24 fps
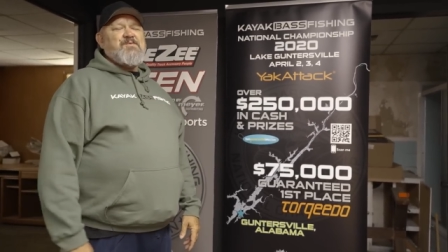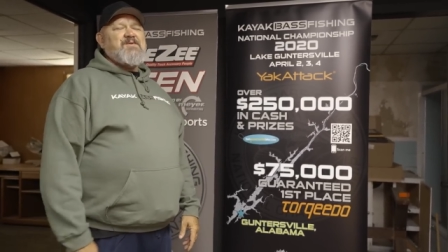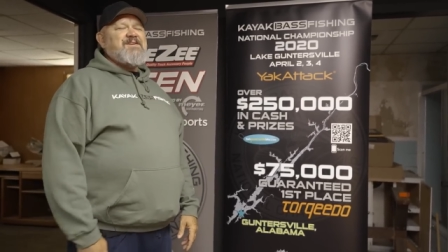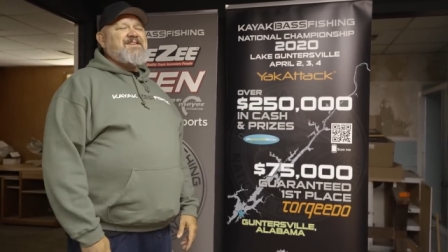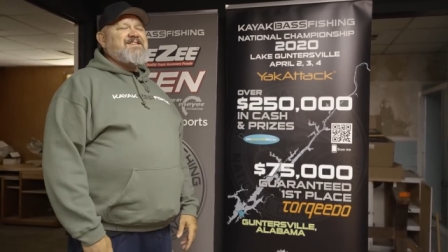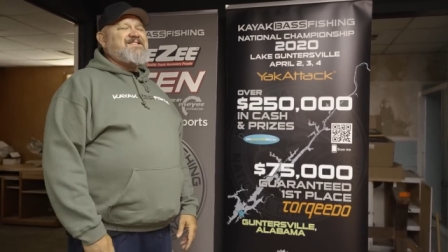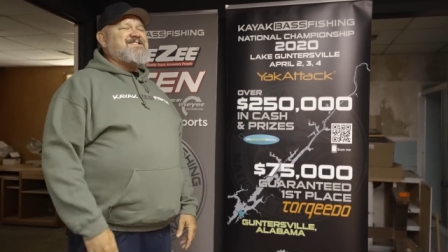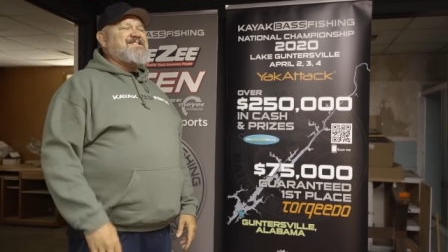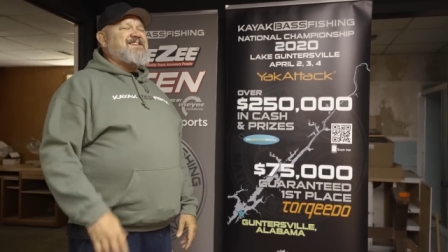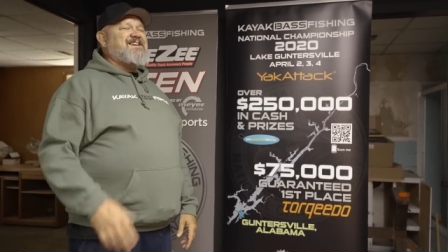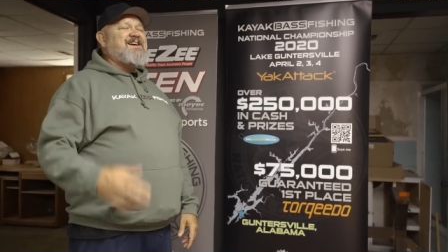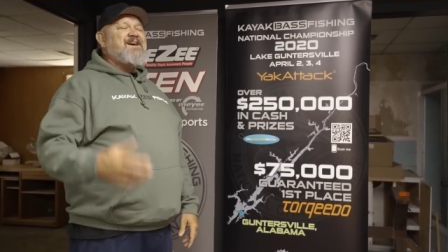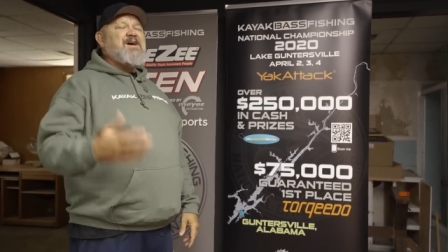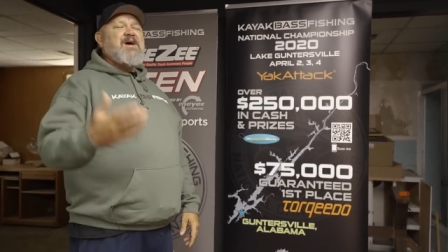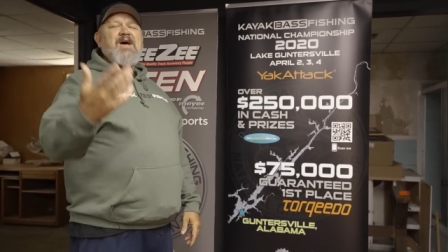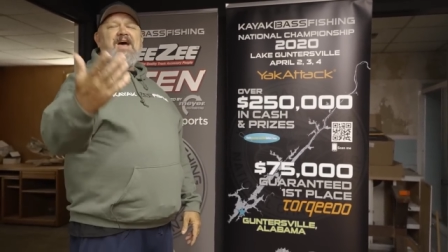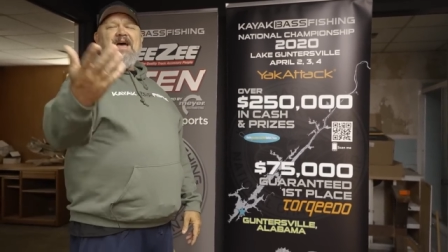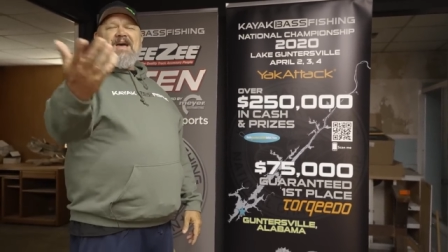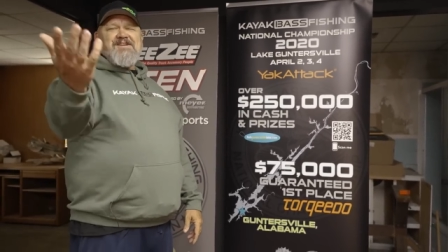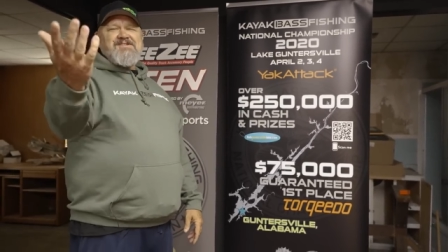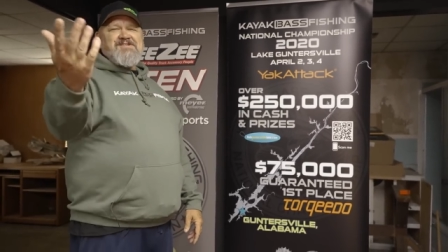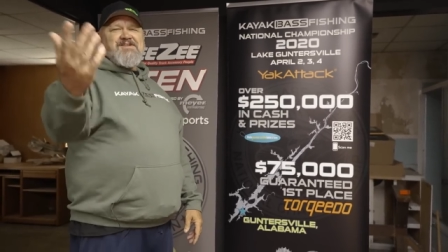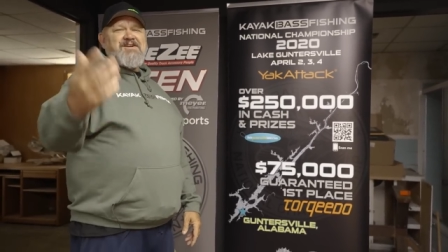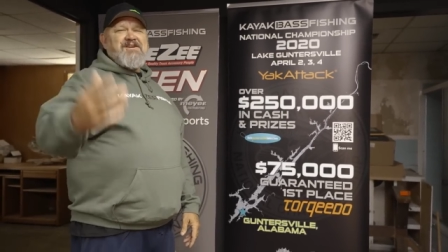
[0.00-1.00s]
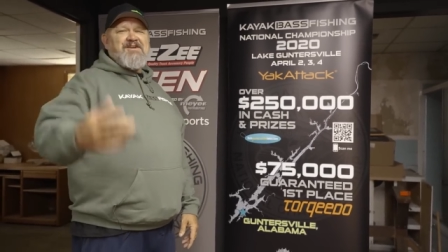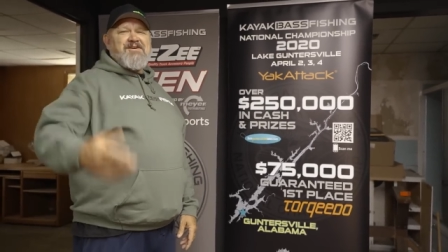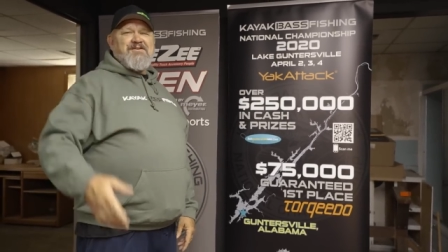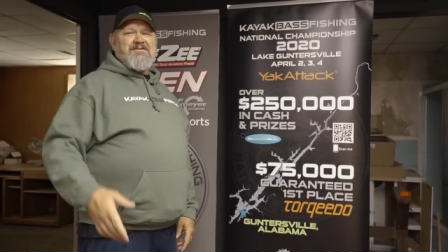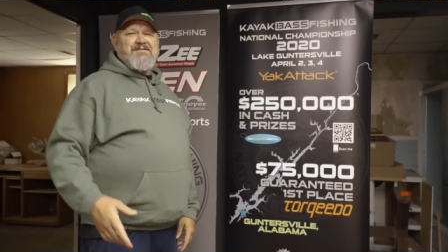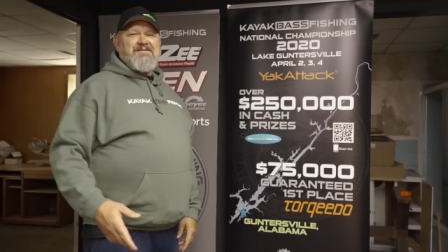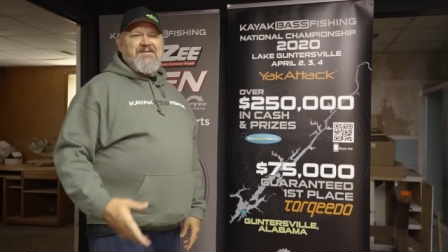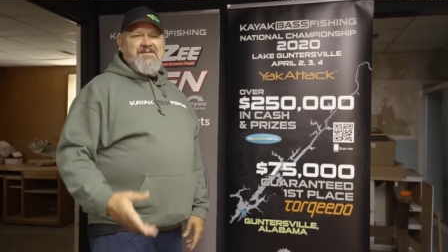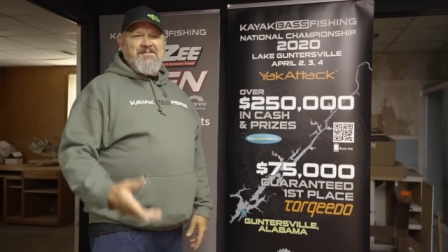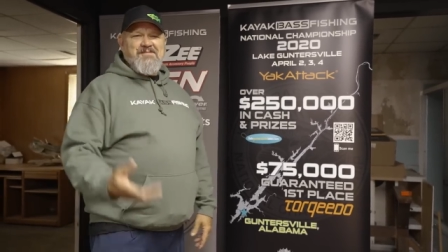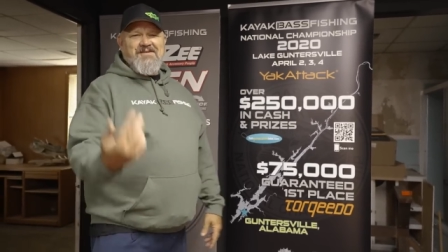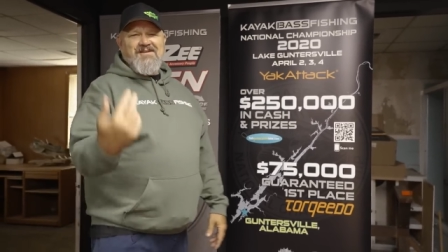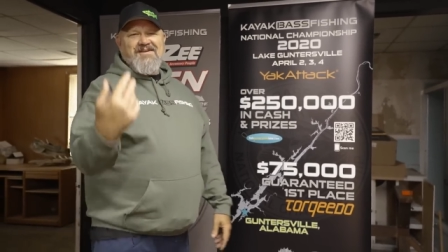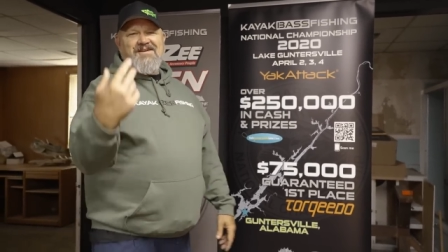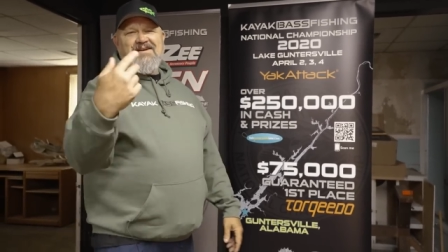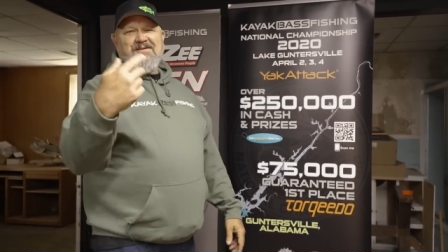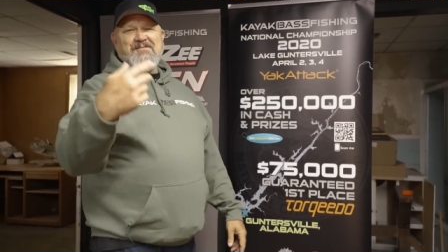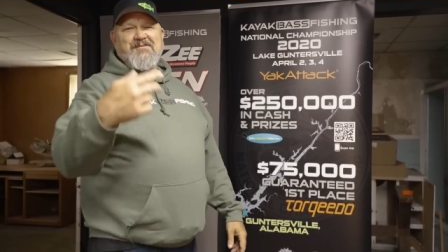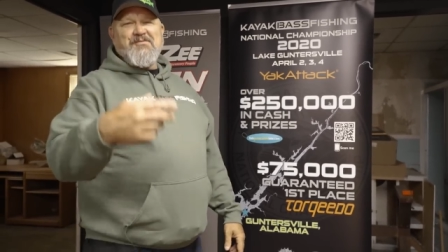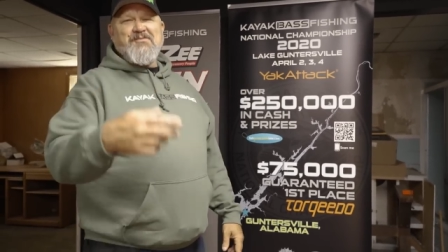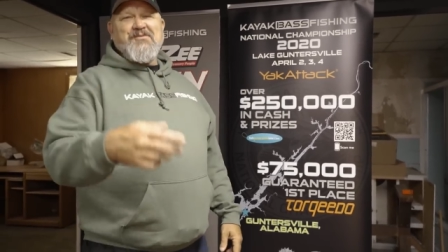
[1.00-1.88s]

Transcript: What do you say? Actually, here, give me the camera.